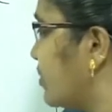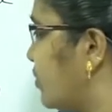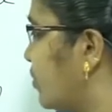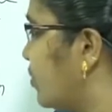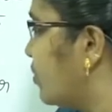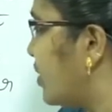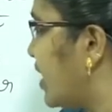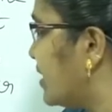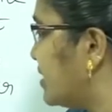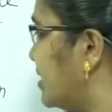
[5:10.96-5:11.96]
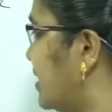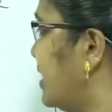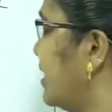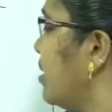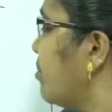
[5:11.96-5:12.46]

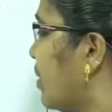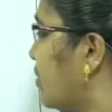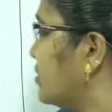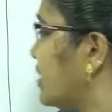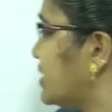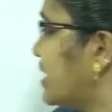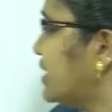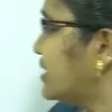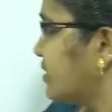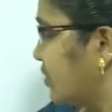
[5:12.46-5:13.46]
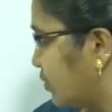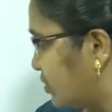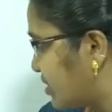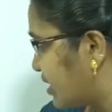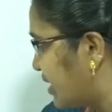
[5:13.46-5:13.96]
Kurasi. Pronunciation is
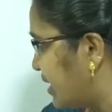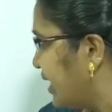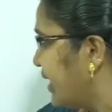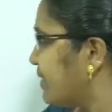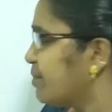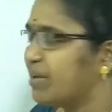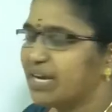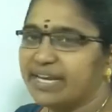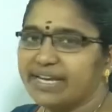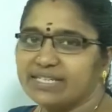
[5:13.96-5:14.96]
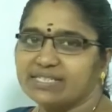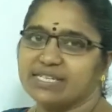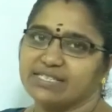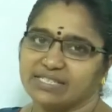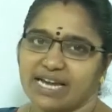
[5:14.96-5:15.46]
kursi. The meaning is
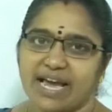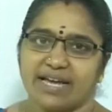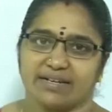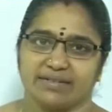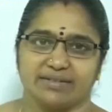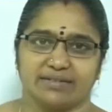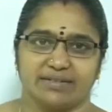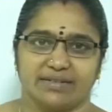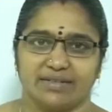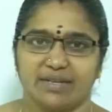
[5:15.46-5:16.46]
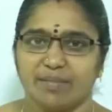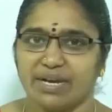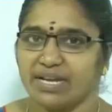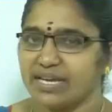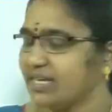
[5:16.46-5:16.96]
chair. The
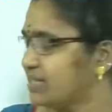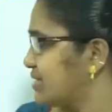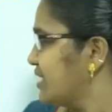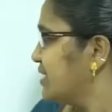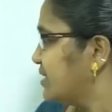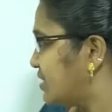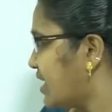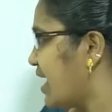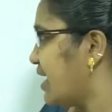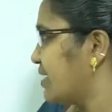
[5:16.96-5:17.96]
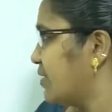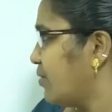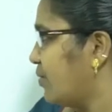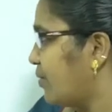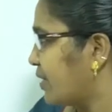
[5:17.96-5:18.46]
meaning is chair.
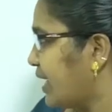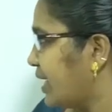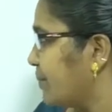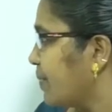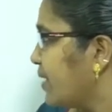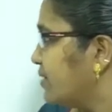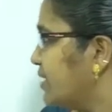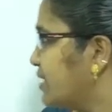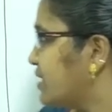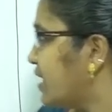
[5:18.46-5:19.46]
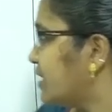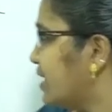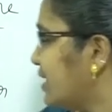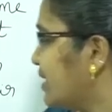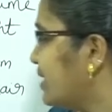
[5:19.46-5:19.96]
Okay. These are
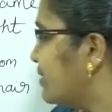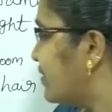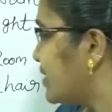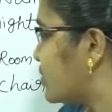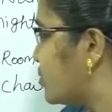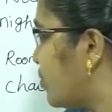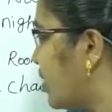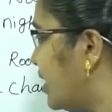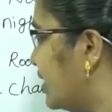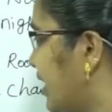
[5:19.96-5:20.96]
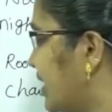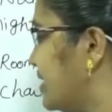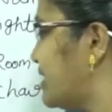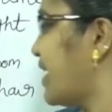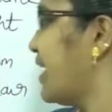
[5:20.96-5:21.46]
the first rule and the
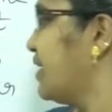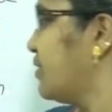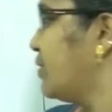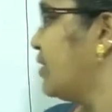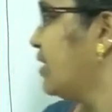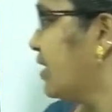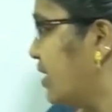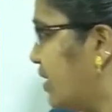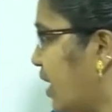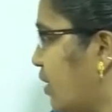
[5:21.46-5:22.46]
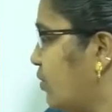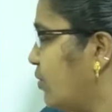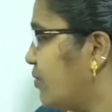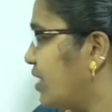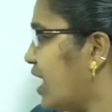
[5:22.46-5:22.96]
second rule. Now,
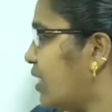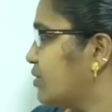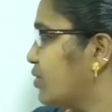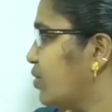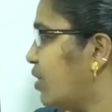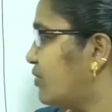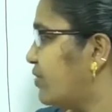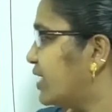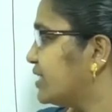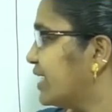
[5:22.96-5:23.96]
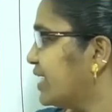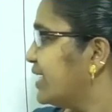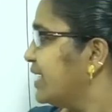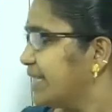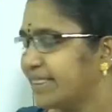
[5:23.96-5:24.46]
we have to go for the
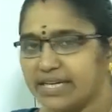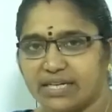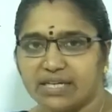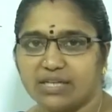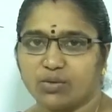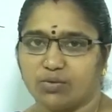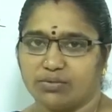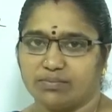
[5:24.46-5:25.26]
third rule.